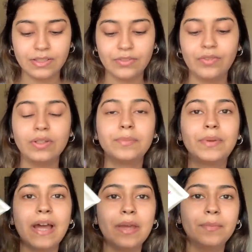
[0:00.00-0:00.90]
for the
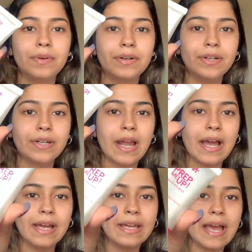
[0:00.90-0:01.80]
primer,
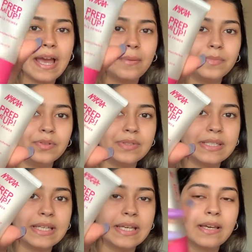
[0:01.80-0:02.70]
I am
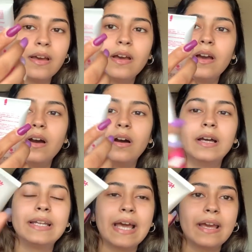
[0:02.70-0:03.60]
using
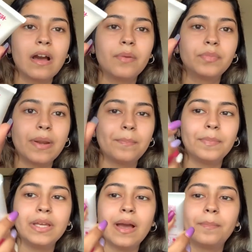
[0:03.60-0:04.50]
Nykaa Prep
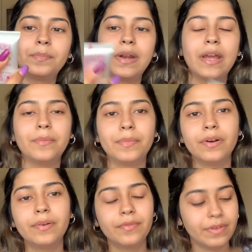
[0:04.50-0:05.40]
Me Up
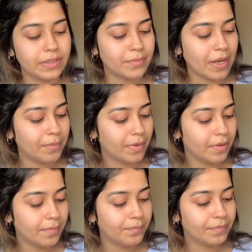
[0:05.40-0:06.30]
primer, face primer,
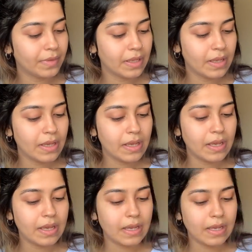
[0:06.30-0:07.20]

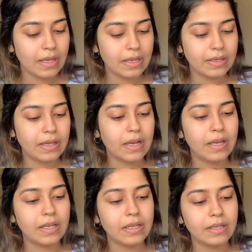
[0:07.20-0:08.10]
and
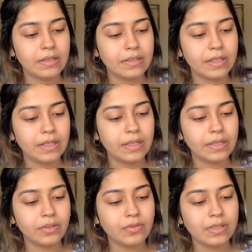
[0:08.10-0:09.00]
I really
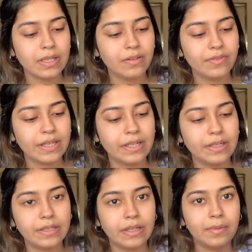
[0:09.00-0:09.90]
like to use like a very
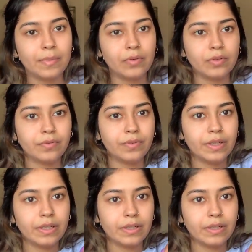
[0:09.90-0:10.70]
little amount of it.